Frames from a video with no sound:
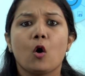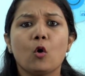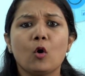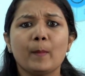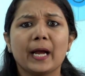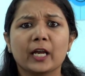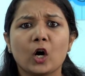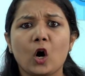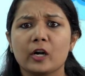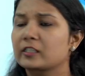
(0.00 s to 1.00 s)
Oh my
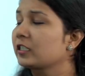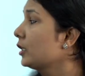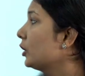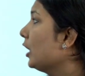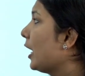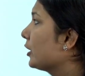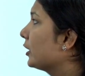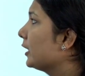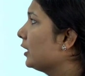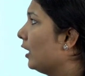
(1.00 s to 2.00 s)
God, such a large
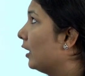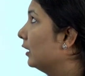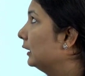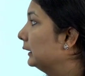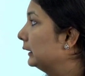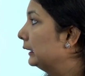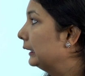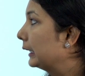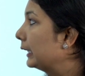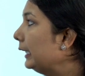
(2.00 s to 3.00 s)
data.
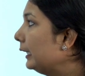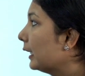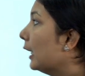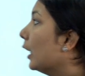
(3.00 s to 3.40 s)
Right?